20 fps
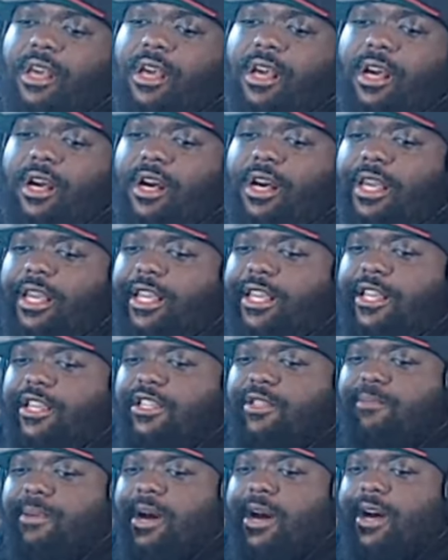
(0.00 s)

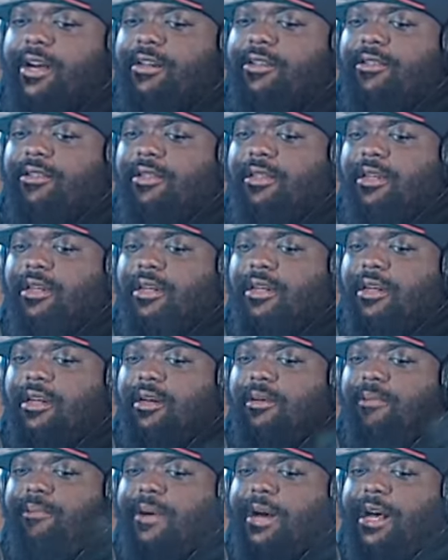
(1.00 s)
is bottled
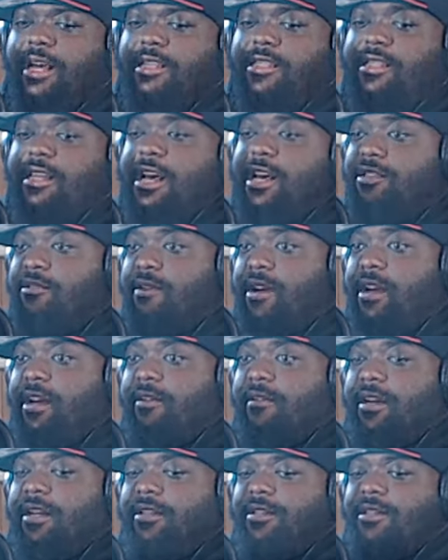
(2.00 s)
by Sazerac,
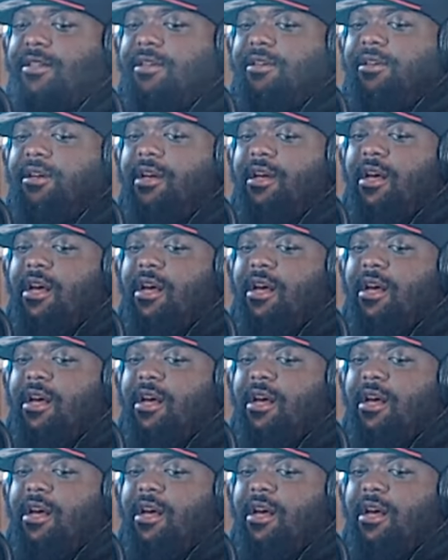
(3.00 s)
right? So,